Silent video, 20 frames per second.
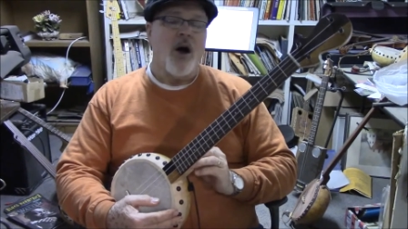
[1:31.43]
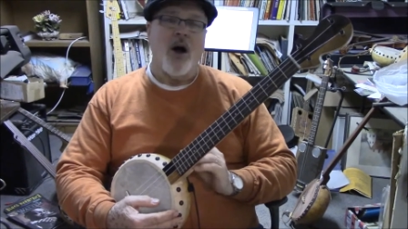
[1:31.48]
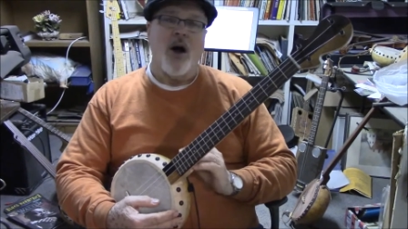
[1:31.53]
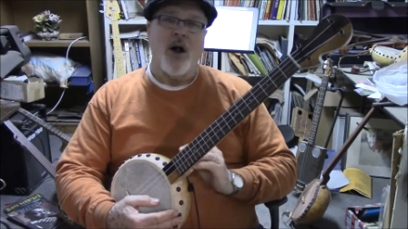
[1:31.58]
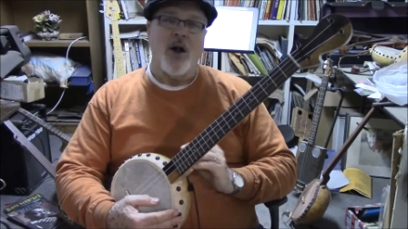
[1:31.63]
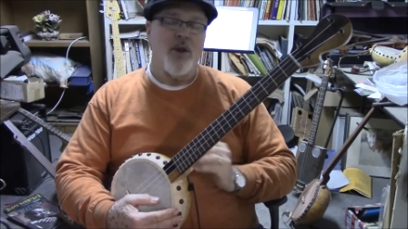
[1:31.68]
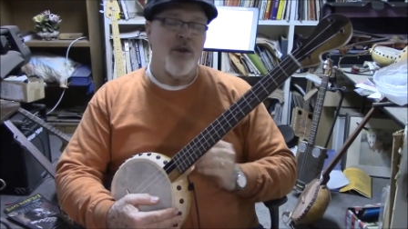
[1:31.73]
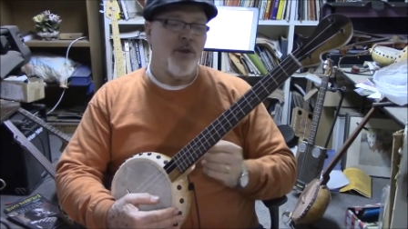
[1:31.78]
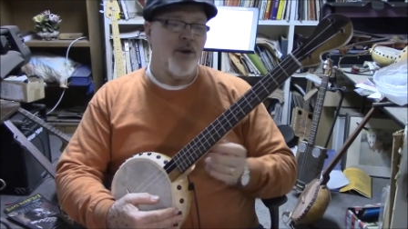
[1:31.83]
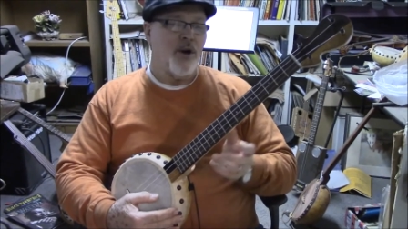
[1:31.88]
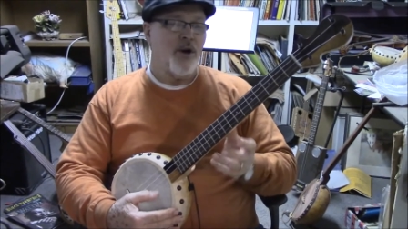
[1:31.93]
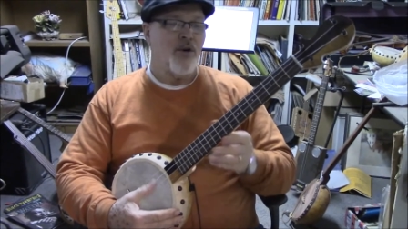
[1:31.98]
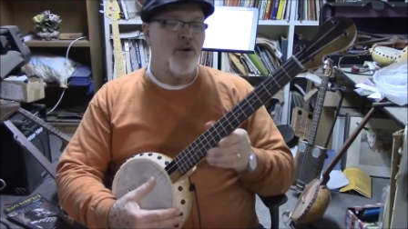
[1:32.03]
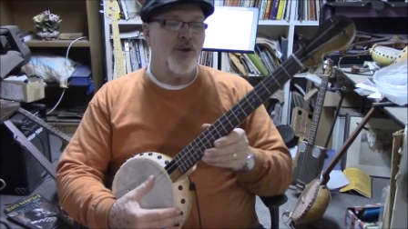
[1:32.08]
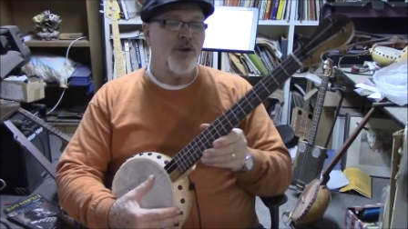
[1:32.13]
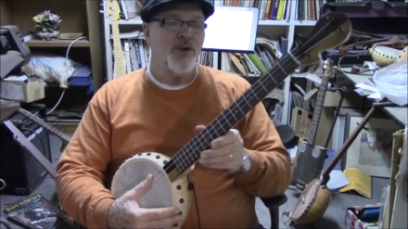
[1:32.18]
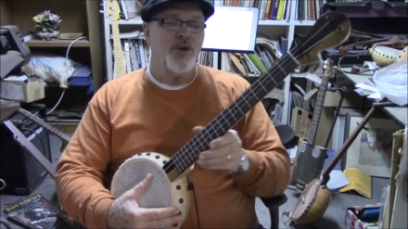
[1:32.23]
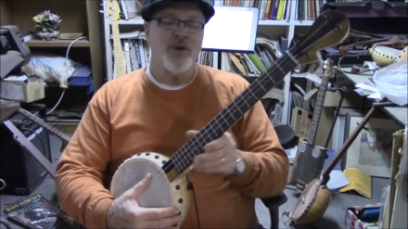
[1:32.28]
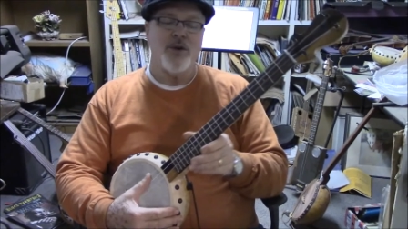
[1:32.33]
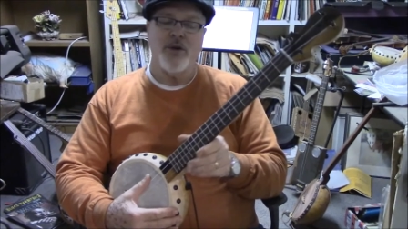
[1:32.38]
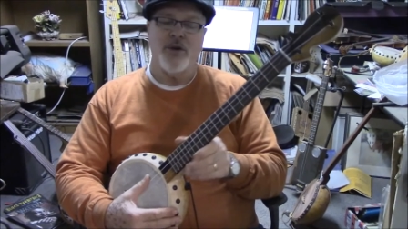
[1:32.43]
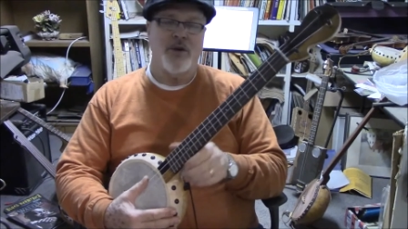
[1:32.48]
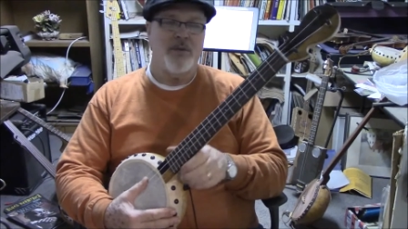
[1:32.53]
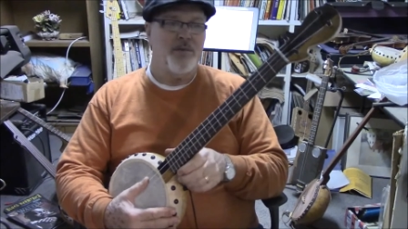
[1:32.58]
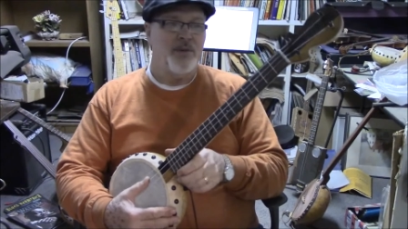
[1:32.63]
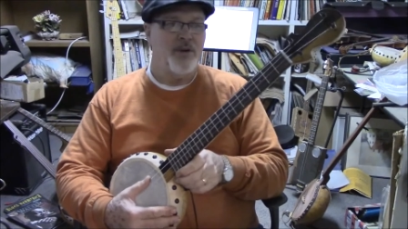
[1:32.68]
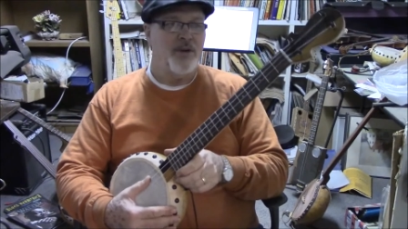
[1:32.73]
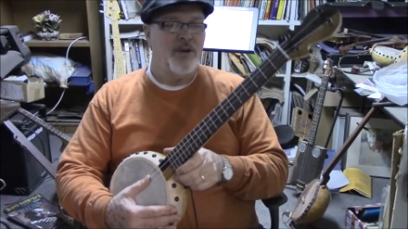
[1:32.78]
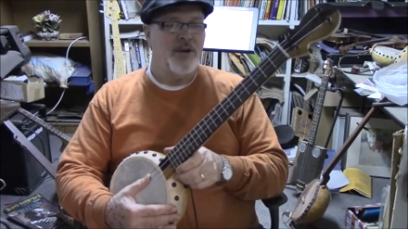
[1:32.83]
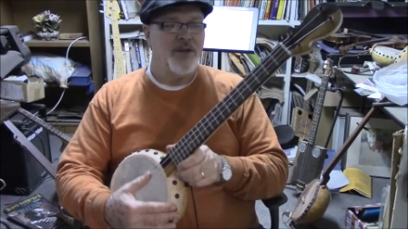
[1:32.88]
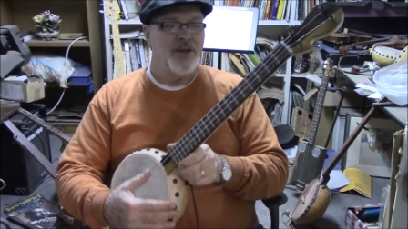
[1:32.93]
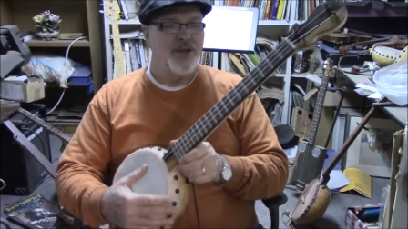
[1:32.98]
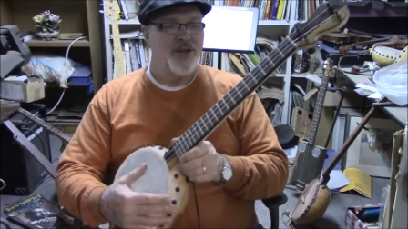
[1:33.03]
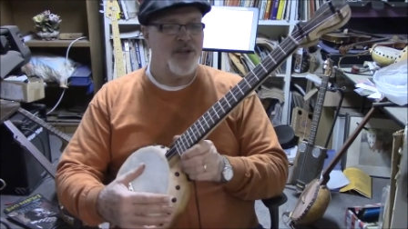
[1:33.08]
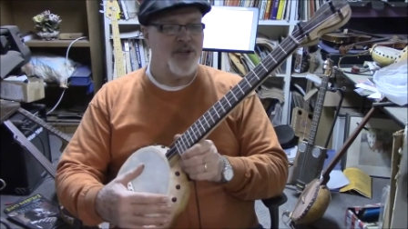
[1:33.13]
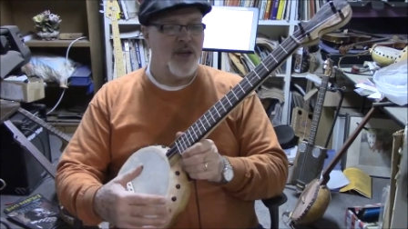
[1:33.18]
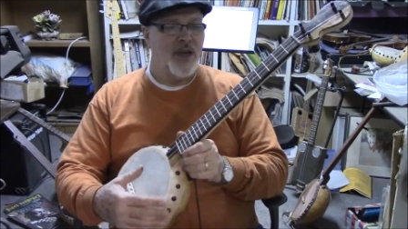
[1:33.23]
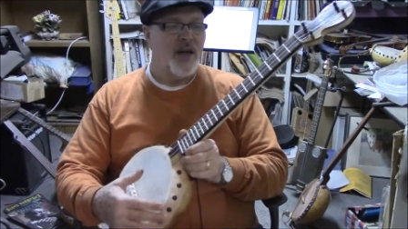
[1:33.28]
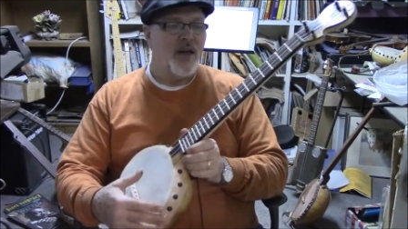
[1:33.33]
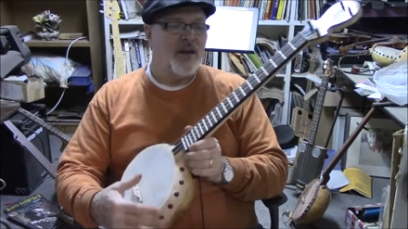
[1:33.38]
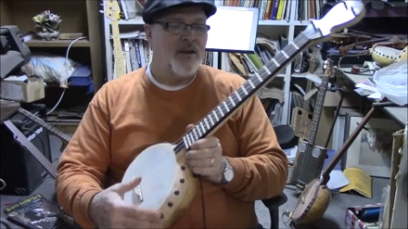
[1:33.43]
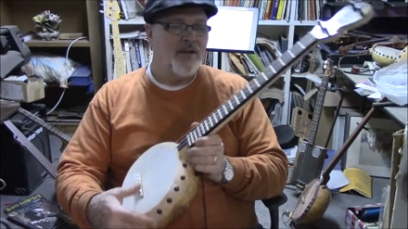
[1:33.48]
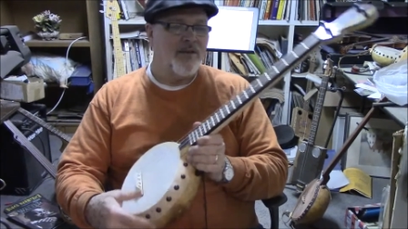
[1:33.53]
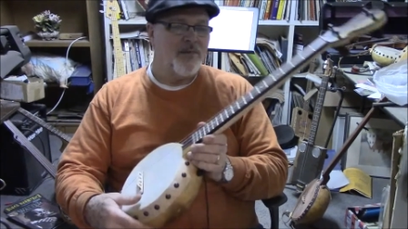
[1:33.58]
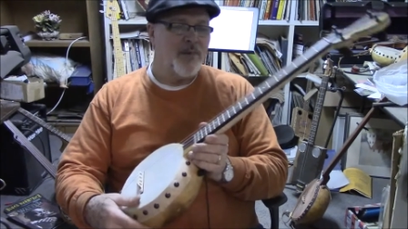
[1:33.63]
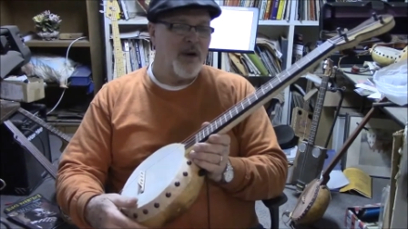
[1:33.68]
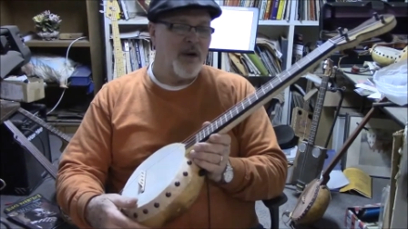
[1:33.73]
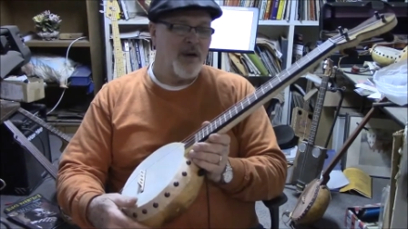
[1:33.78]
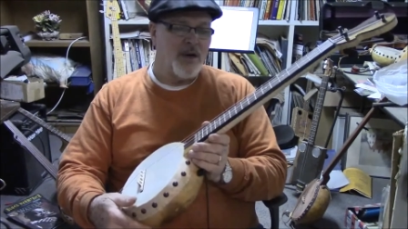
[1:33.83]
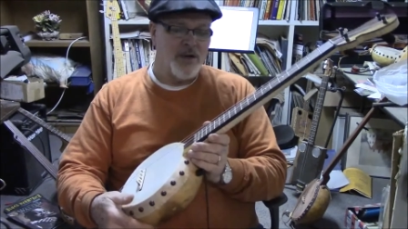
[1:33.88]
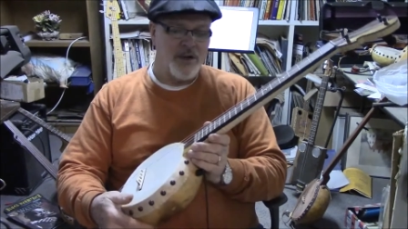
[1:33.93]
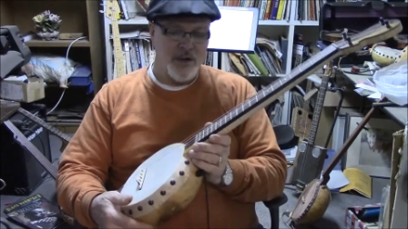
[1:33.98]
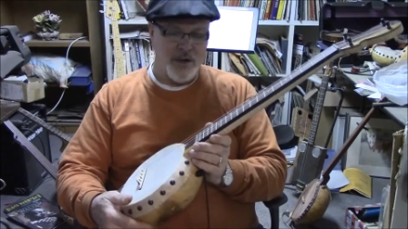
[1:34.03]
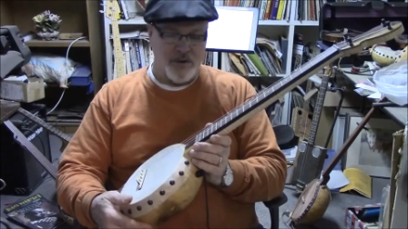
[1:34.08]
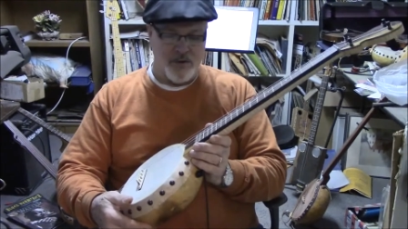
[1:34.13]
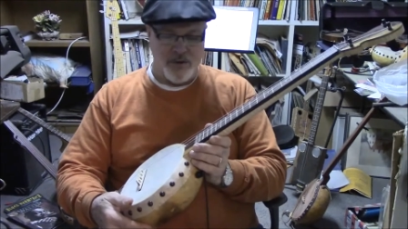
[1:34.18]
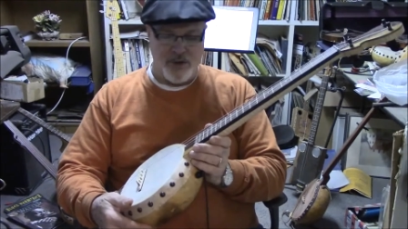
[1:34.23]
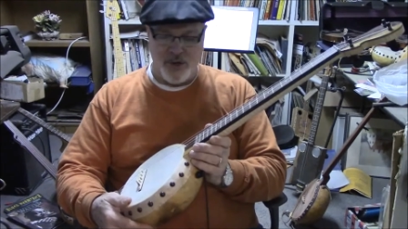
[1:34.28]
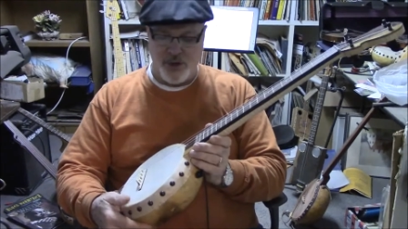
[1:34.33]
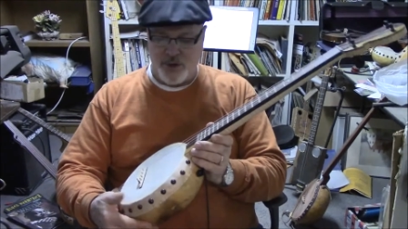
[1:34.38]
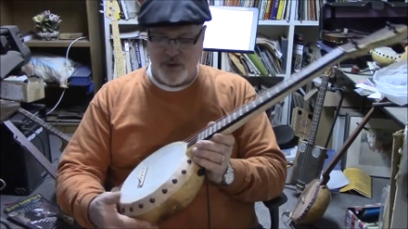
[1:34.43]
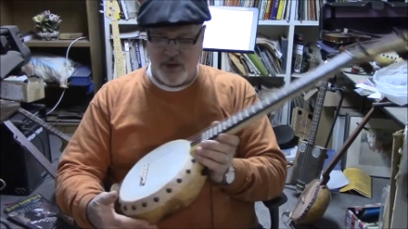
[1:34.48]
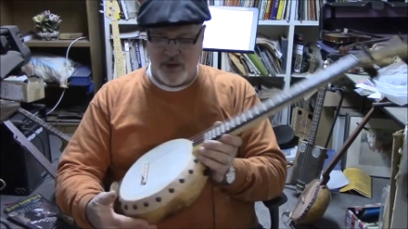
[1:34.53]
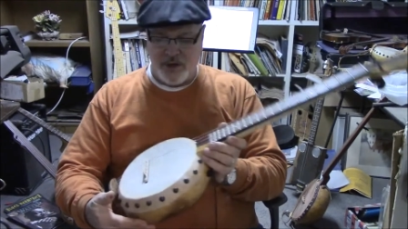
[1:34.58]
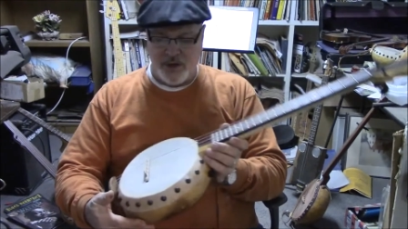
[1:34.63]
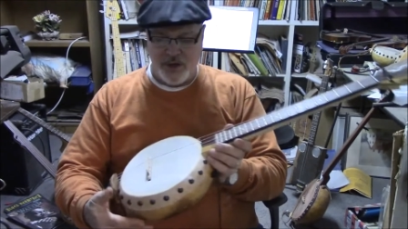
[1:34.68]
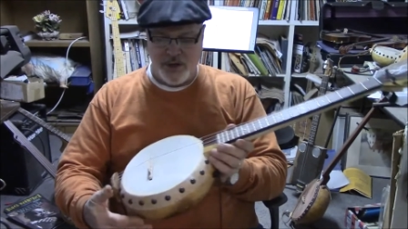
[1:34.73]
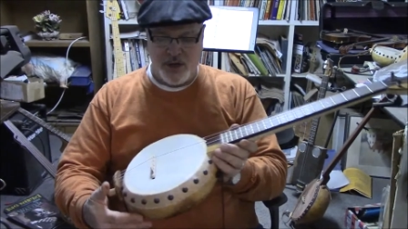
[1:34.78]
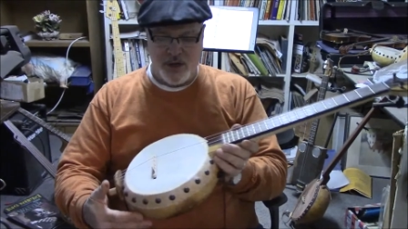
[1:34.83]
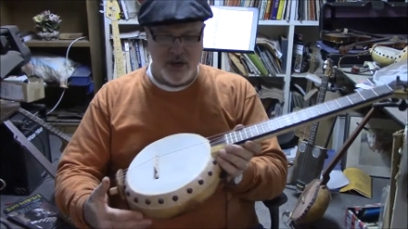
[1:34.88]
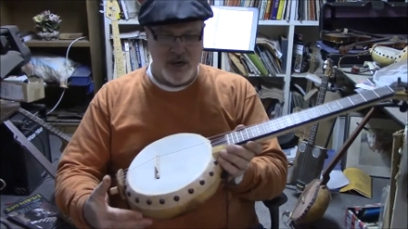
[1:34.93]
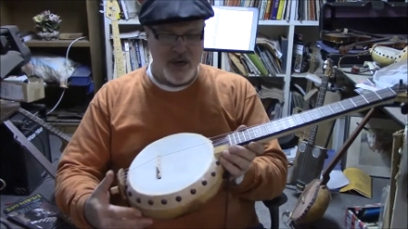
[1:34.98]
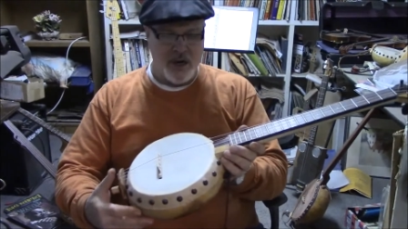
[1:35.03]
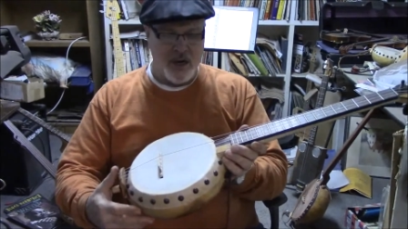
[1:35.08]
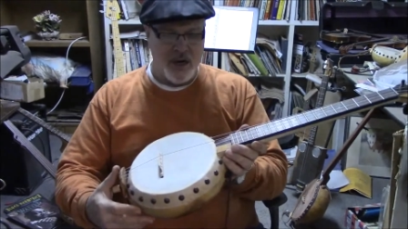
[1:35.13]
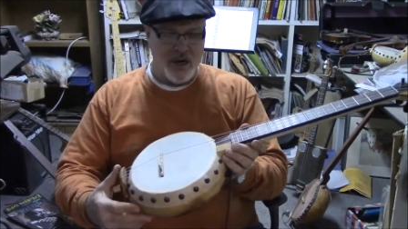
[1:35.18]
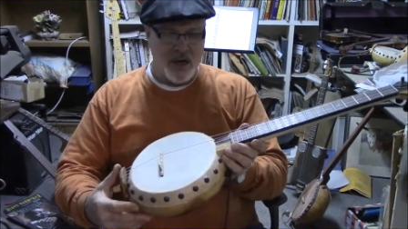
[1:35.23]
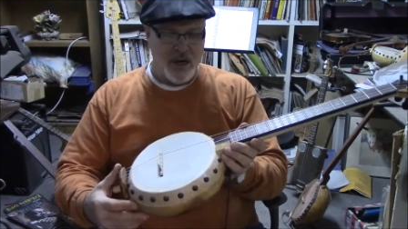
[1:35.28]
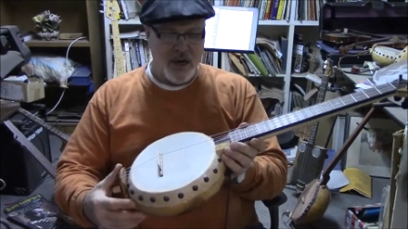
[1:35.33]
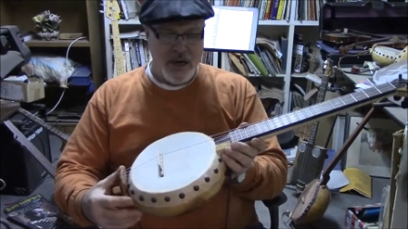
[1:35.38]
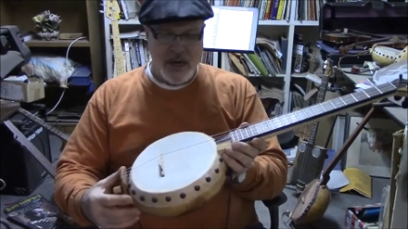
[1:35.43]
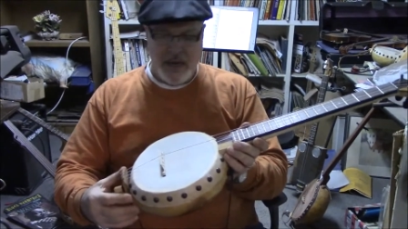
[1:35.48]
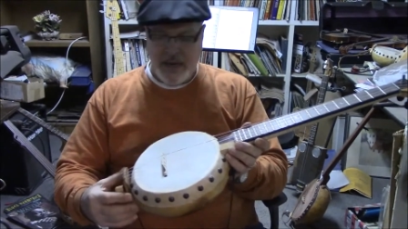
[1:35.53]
although you could put a set of baritone strings on here